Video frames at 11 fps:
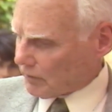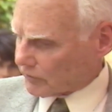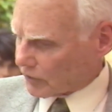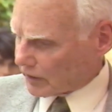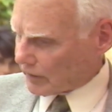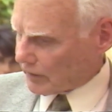But
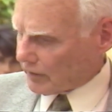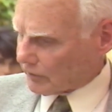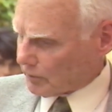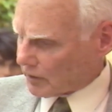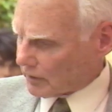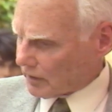certainly there
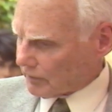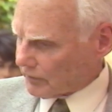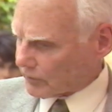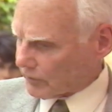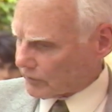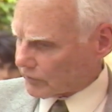has been
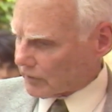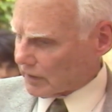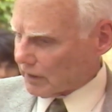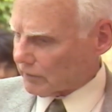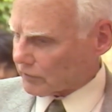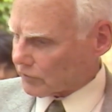enough interest
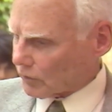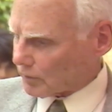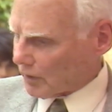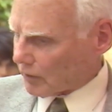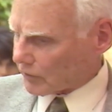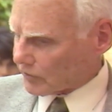in the
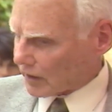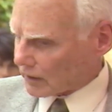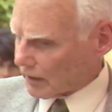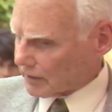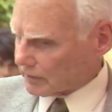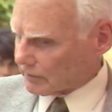solar power
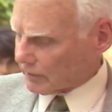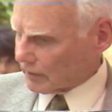satellite